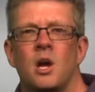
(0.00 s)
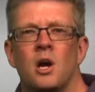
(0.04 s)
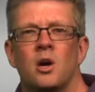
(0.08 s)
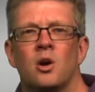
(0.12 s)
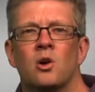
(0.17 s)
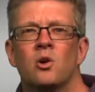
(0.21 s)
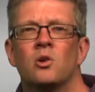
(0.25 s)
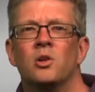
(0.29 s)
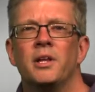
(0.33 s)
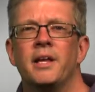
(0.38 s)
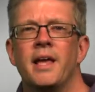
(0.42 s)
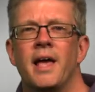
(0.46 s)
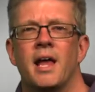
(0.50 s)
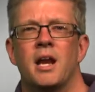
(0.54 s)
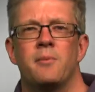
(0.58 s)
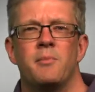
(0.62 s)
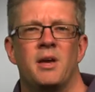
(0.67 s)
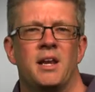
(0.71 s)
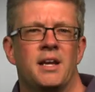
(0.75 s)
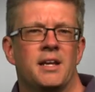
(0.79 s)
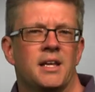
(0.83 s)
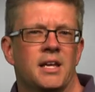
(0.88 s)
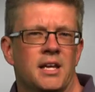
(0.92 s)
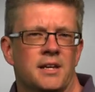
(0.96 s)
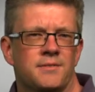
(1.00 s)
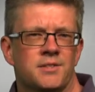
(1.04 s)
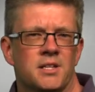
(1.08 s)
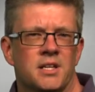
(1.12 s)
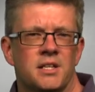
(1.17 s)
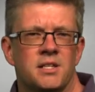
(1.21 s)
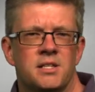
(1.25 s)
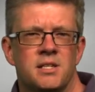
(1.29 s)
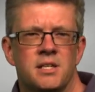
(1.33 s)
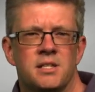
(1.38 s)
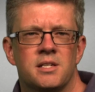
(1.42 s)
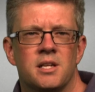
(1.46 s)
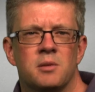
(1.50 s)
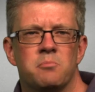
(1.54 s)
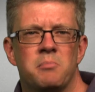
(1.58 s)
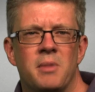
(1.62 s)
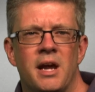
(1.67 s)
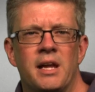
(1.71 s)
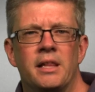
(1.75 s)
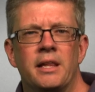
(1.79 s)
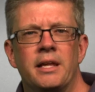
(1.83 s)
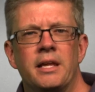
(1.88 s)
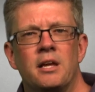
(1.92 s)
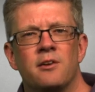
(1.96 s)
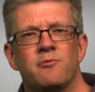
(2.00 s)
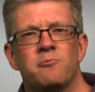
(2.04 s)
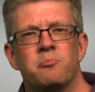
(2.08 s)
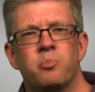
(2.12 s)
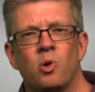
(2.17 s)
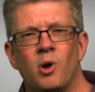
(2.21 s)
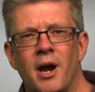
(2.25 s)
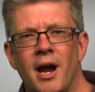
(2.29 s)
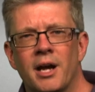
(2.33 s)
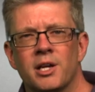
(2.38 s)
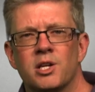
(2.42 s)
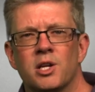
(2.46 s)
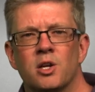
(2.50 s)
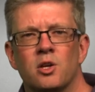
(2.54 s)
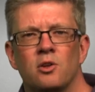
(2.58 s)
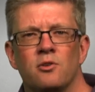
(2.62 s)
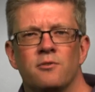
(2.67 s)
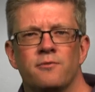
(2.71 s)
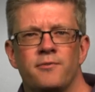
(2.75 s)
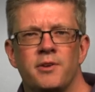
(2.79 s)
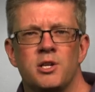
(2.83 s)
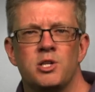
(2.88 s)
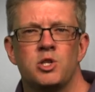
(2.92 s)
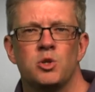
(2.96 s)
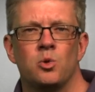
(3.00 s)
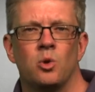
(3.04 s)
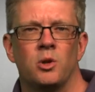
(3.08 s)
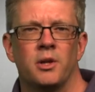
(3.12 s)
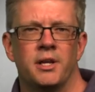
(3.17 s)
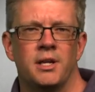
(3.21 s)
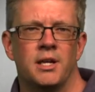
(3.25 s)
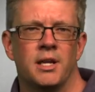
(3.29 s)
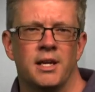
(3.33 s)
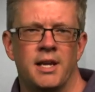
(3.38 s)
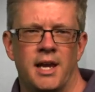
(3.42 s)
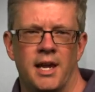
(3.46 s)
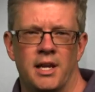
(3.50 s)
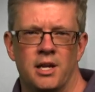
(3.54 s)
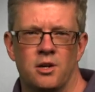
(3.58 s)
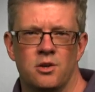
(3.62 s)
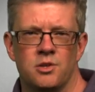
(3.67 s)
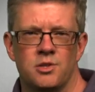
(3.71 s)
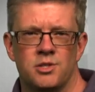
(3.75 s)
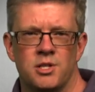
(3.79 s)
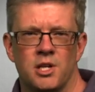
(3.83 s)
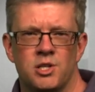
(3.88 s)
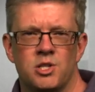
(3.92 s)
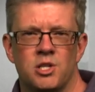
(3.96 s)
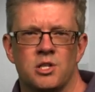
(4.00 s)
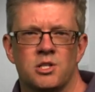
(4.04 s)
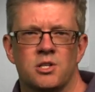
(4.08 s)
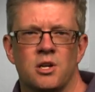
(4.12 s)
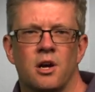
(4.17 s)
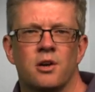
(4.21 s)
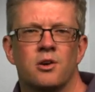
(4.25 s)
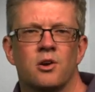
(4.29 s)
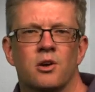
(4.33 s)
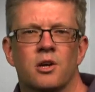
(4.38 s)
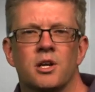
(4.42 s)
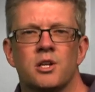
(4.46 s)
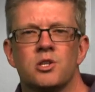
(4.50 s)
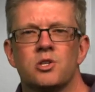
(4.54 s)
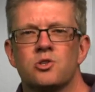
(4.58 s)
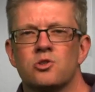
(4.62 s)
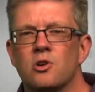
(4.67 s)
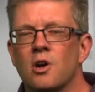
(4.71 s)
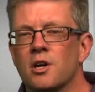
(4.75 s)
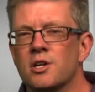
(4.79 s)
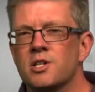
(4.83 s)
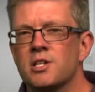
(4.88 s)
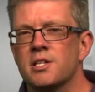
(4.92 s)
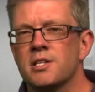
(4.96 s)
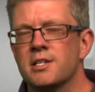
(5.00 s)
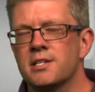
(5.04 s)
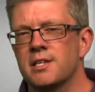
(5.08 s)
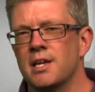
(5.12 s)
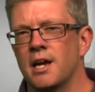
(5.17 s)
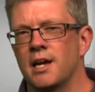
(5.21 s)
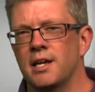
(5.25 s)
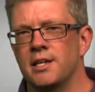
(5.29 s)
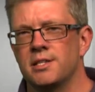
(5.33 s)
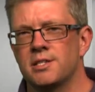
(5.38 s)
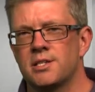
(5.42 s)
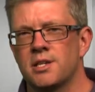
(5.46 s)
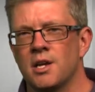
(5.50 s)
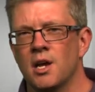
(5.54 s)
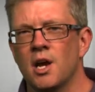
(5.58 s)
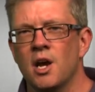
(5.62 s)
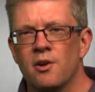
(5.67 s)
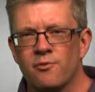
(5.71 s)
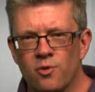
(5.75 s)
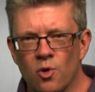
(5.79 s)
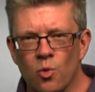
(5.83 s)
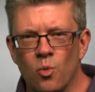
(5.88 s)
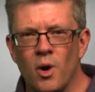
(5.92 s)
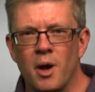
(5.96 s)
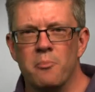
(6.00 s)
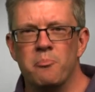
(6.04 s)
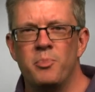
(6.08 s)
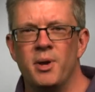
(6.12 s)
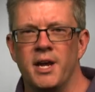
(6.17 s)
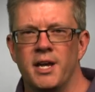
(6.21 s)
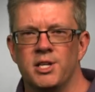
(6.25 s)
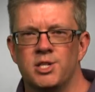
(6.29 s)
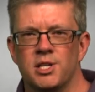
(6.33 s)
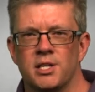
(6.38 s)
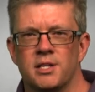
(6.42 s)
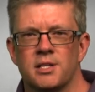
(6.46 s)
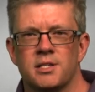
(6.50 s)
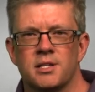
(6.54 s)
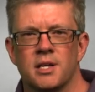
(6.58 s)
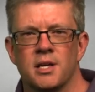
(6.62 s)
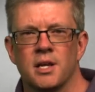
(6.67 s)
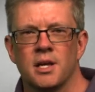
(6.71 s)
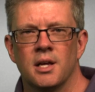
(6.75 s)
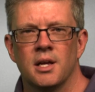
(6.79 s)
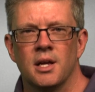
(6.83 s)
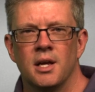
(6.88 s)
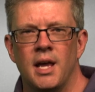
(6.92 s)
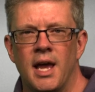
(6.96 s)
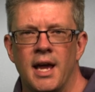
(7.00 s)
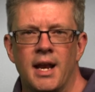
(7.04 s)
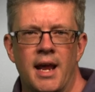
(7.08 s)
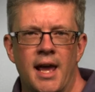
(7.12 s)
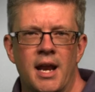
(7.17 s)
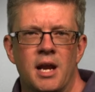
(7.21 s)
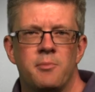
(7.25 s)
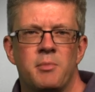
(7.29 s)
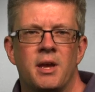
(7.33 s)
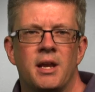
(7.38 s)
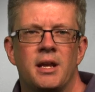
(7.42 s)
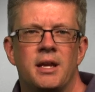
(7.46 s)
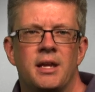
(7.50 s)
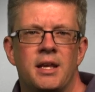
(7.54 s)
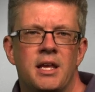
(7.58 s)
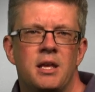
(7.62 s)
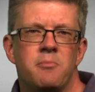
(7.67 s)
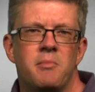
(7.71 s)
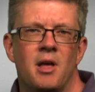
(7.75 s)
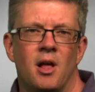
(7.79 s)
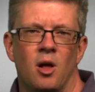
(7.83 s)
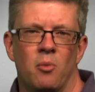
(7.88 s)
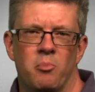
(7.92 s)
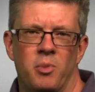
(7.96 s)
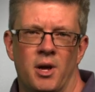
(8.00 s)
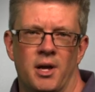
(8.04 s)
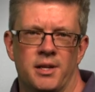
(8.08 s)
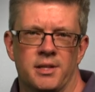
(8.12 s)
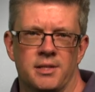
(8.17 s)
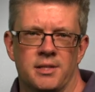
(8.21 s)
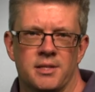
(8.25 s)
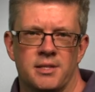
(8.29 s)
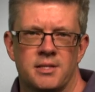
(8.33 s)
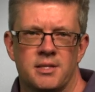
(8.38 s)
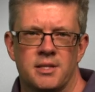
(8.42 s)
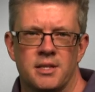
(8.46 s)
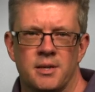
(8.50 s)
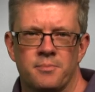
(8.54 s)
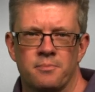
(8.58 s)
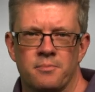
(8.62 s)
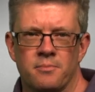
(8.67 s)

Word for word: Early animated GIFs consisted mainly of practical visual indicators such as under construction signs for web pages and animated email buttons.